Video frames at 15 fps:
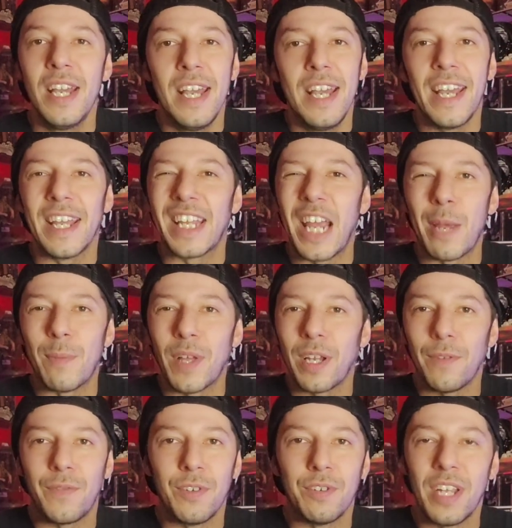It came like
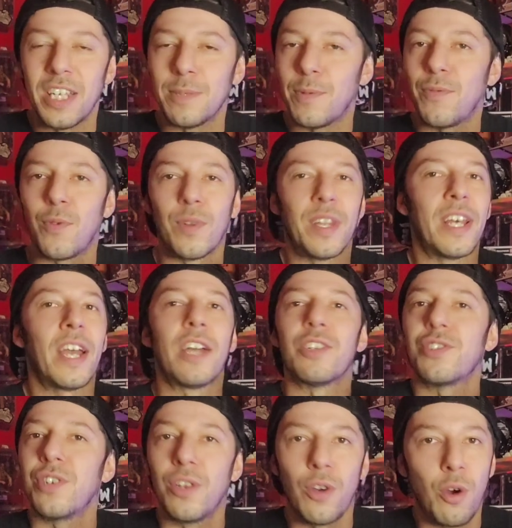a few days before that. I
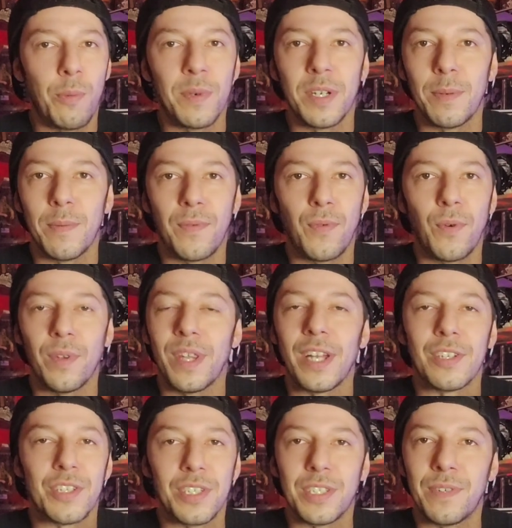should have opened it before
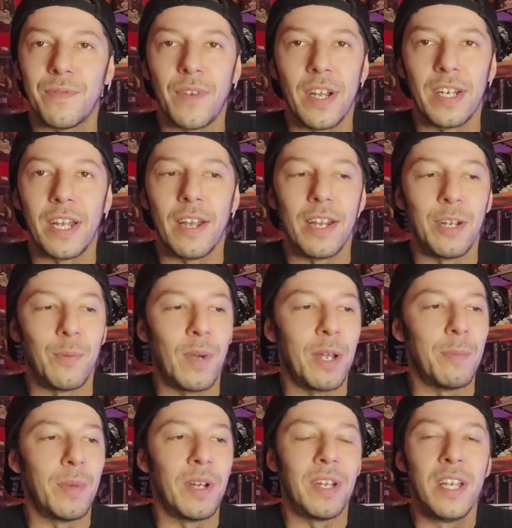that just to find out anyway.
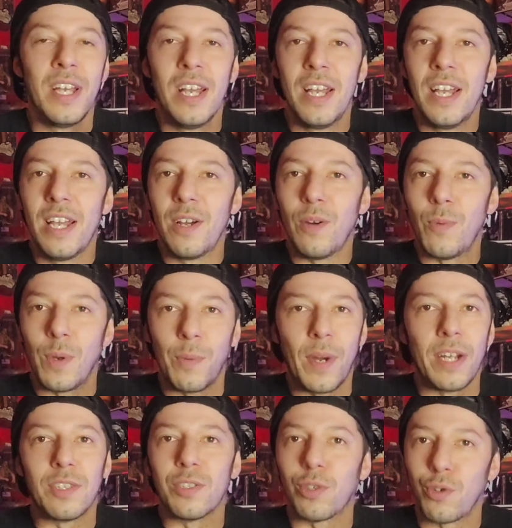But we
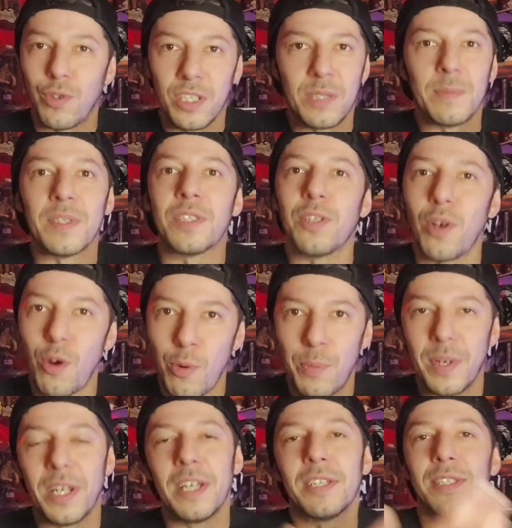waited till Christmas to
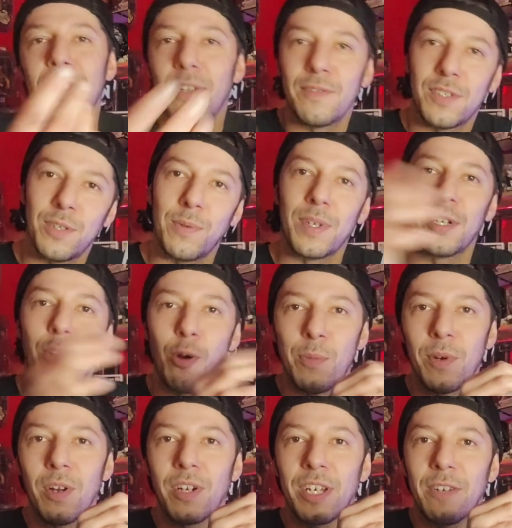open it and stuff so we could
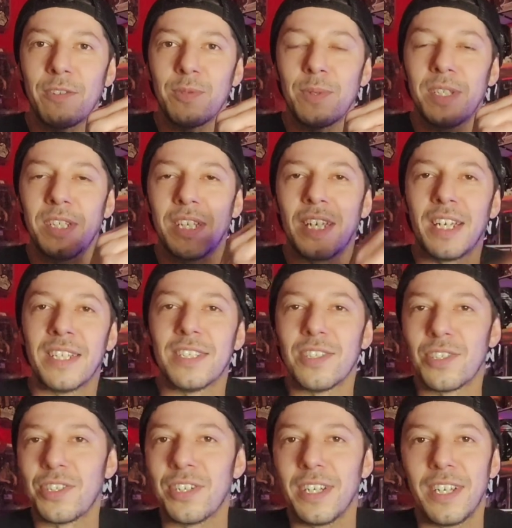open our gifts with the kids
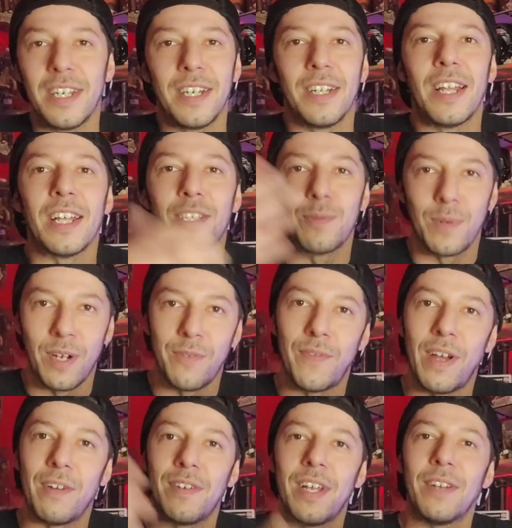and shit. And that's when I
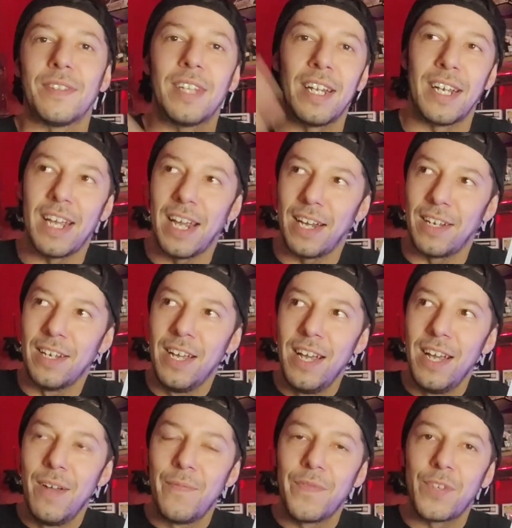found out that it had a
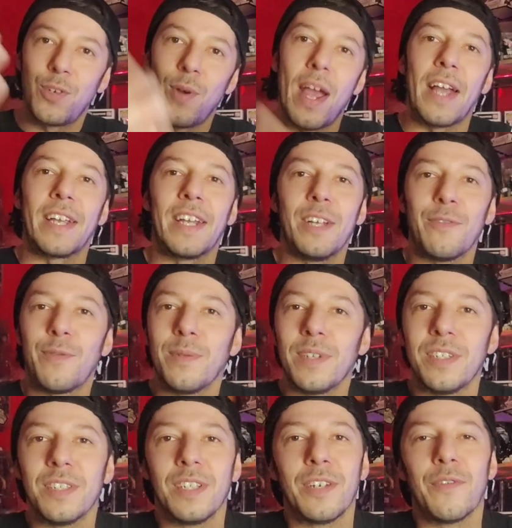crack in it from the
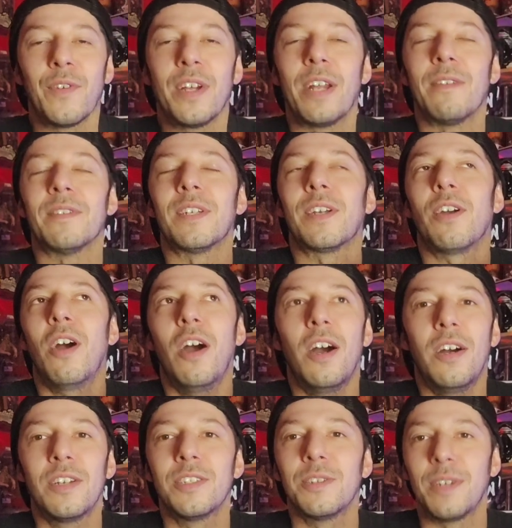delivery. And I was like,
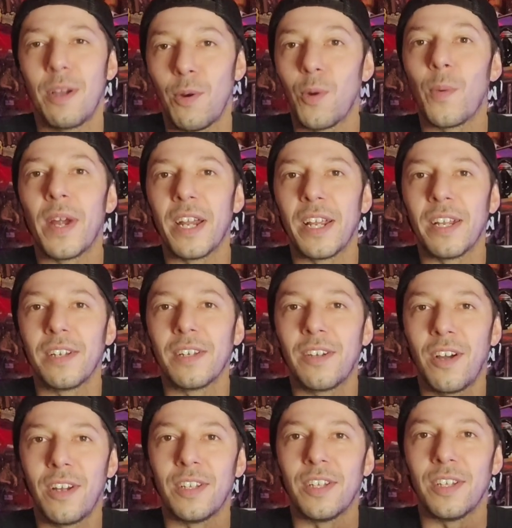oh. So now we're waiting
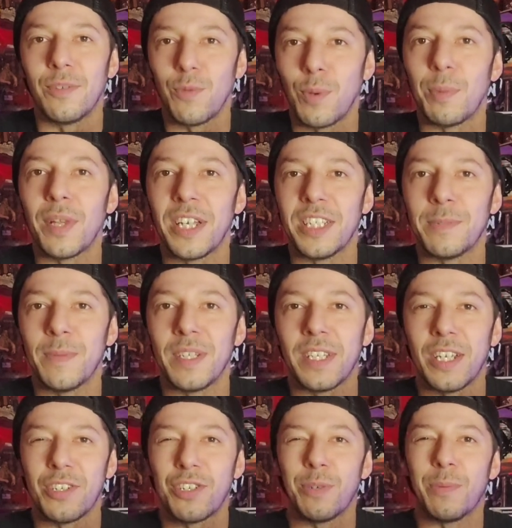on the replacement
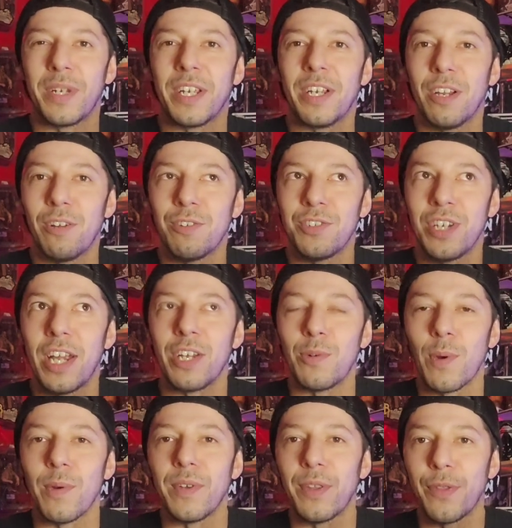that should be here
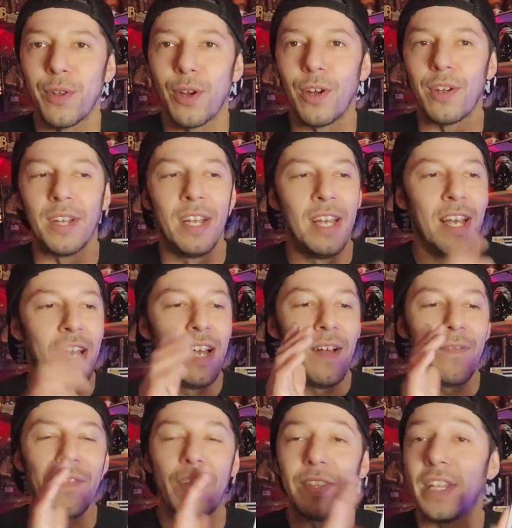January 3rd.
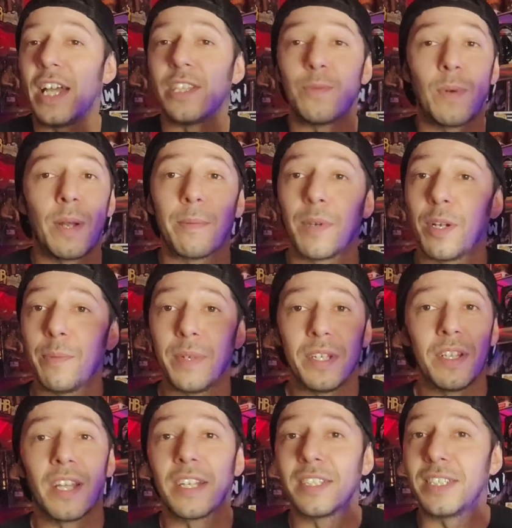And that's when I'm gonna be,
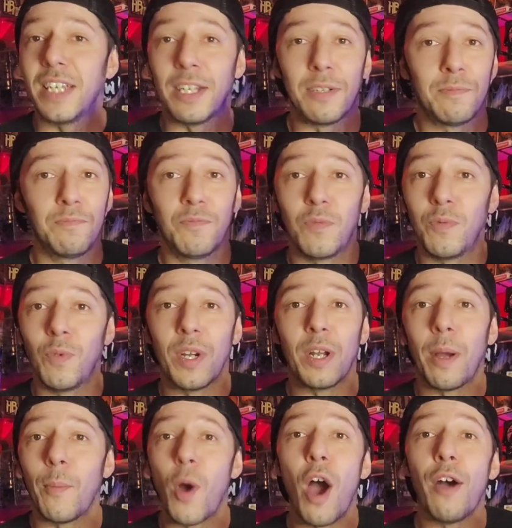like I said, when
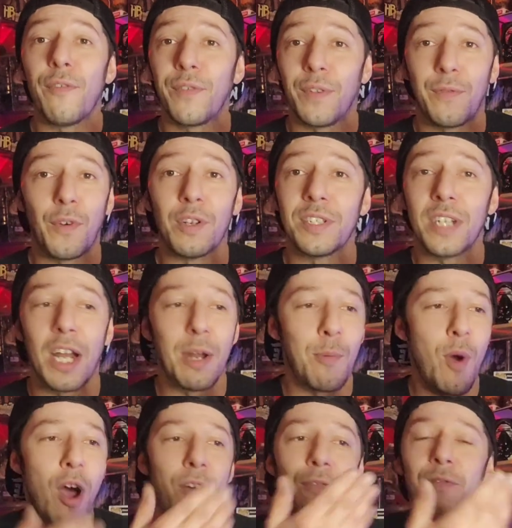I'm off, the first night I'm
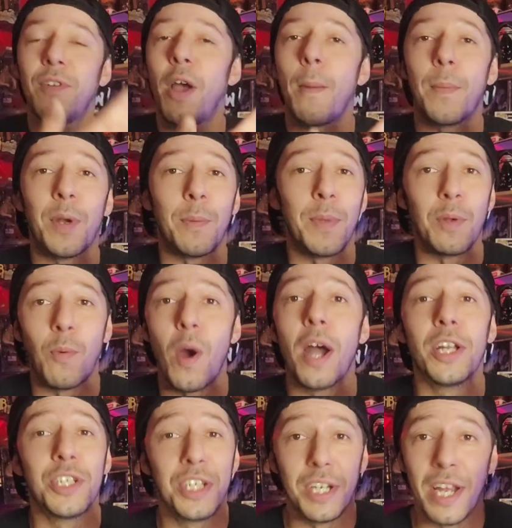off, I'm gonna be
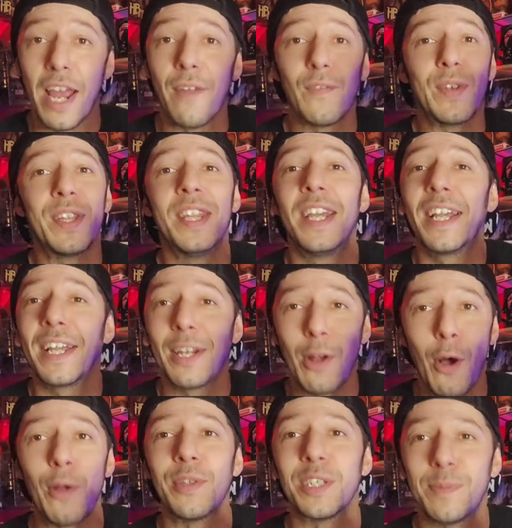watching everything and
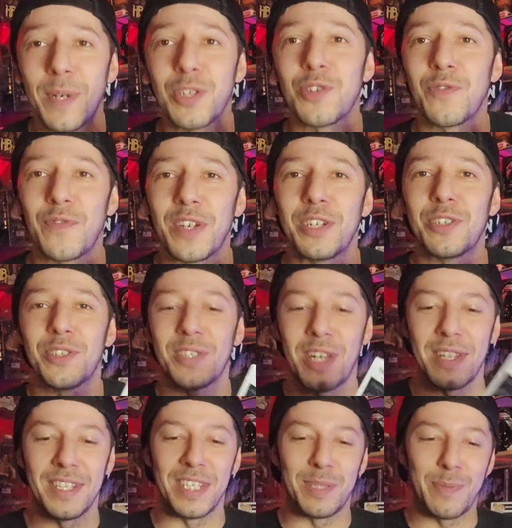all the special features
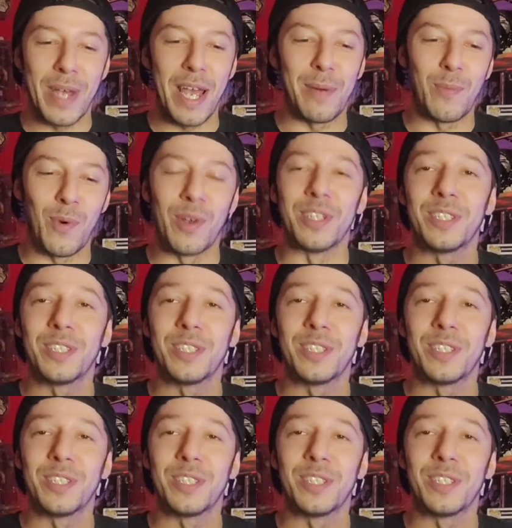on this bad boy.